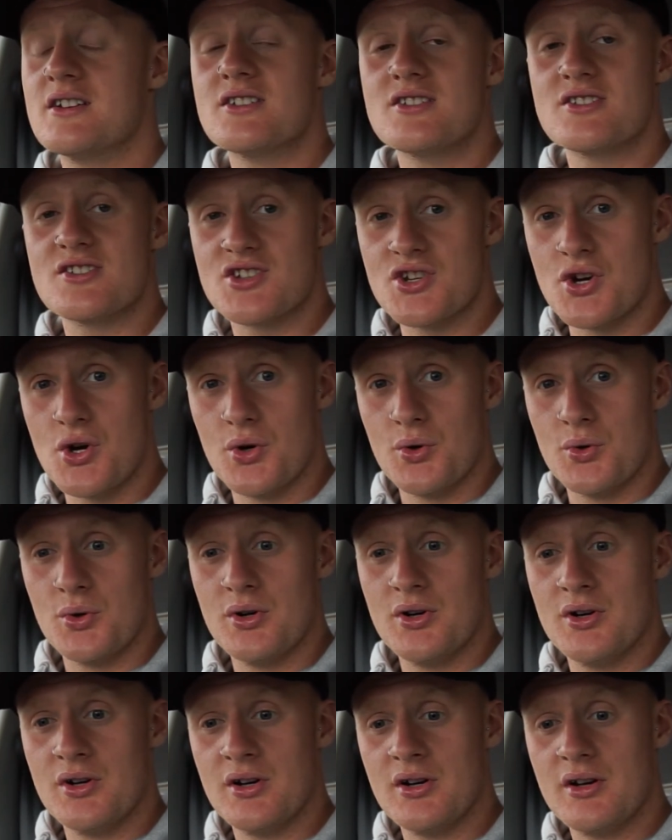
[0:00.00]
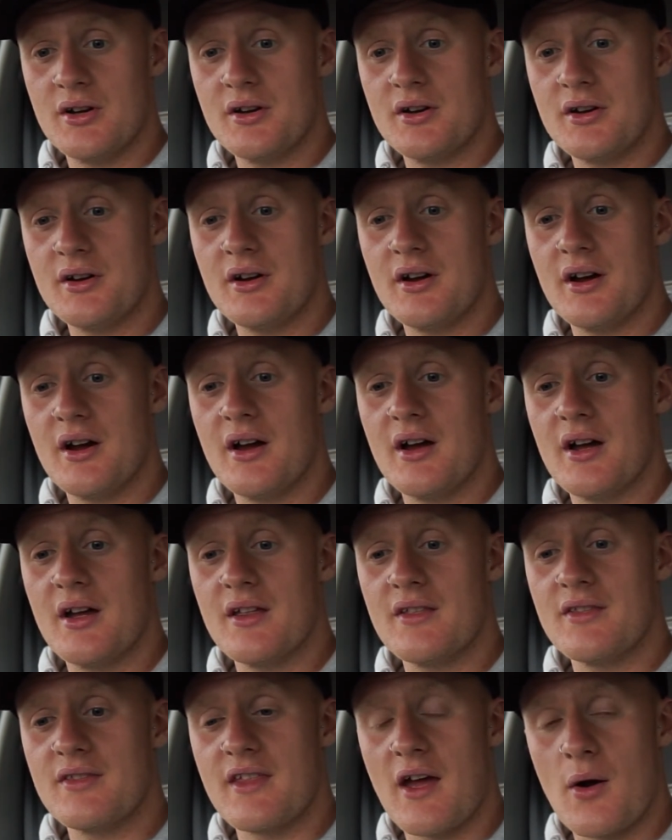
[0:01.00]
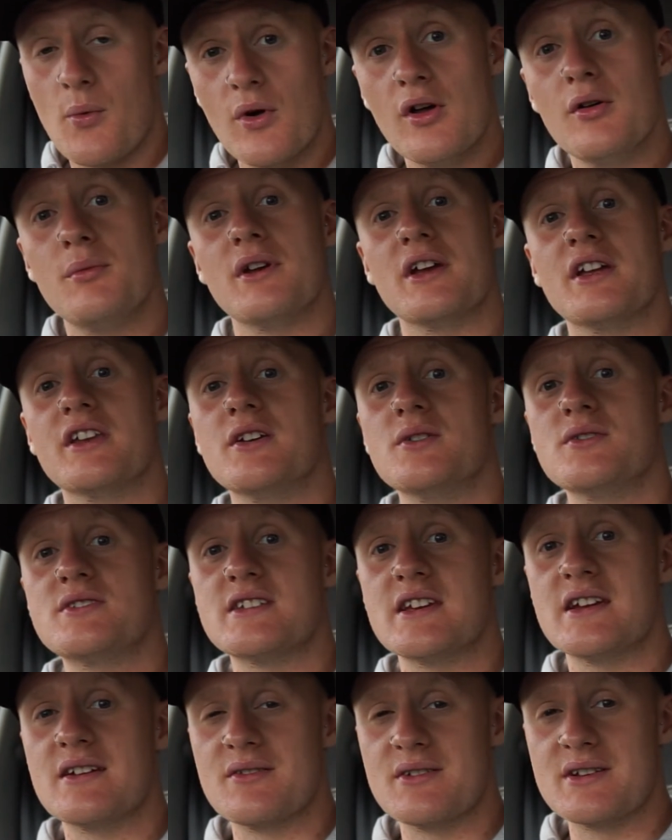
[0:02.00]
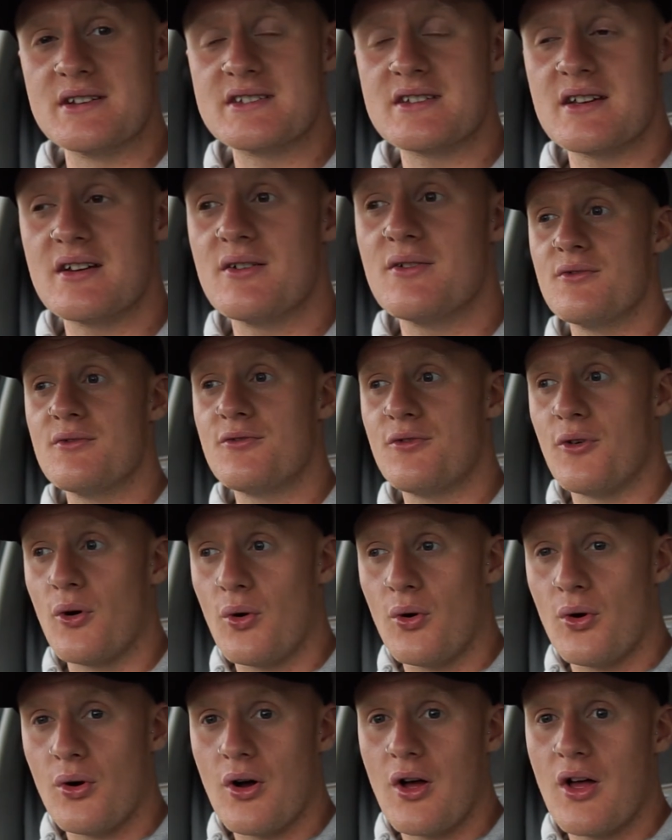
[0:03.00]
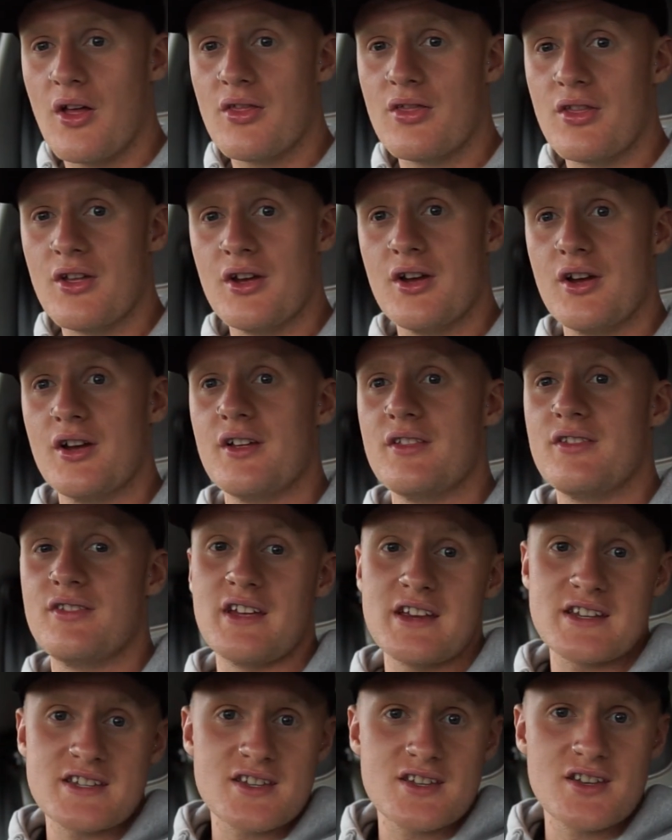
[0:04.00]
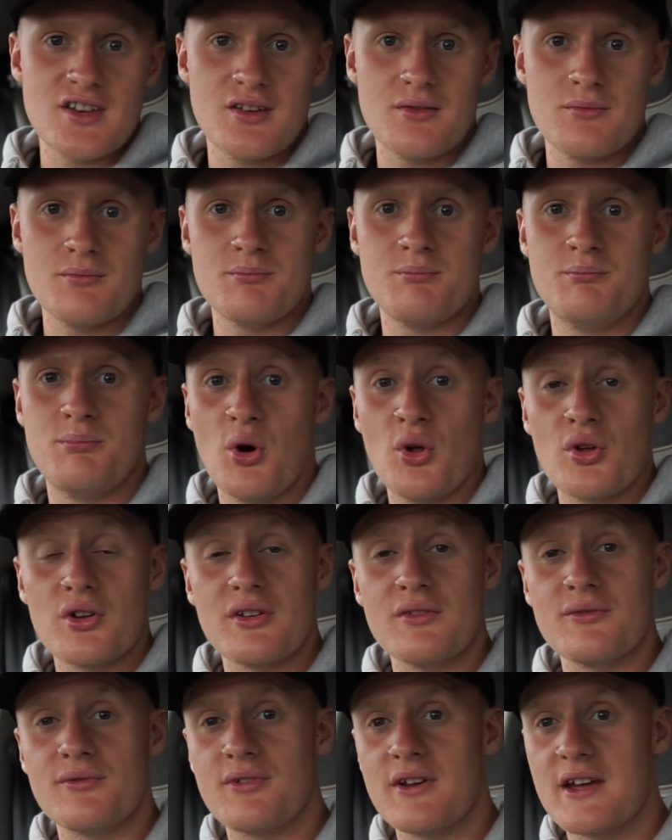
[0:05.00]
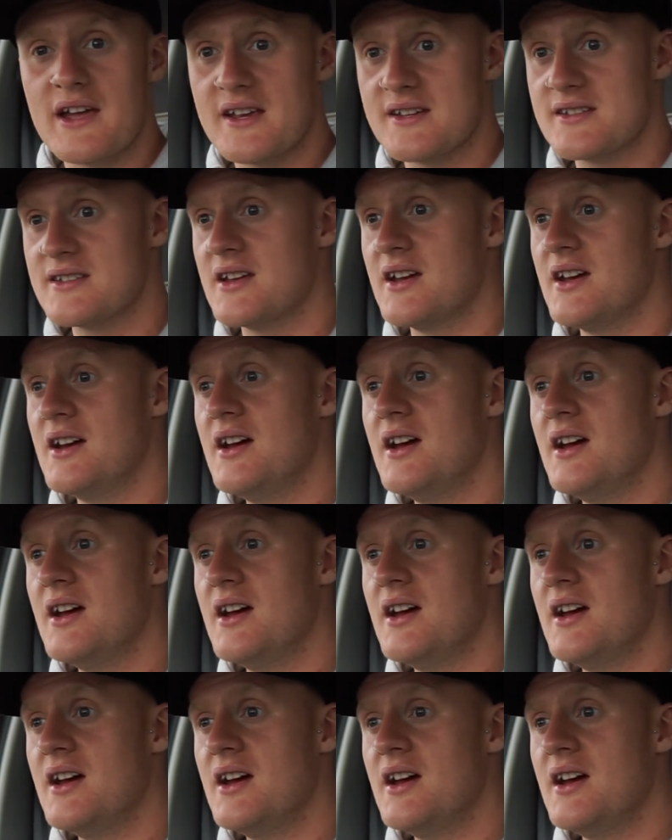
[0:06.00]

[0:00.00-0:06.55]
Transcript: So there will be a new series for this bulking phase,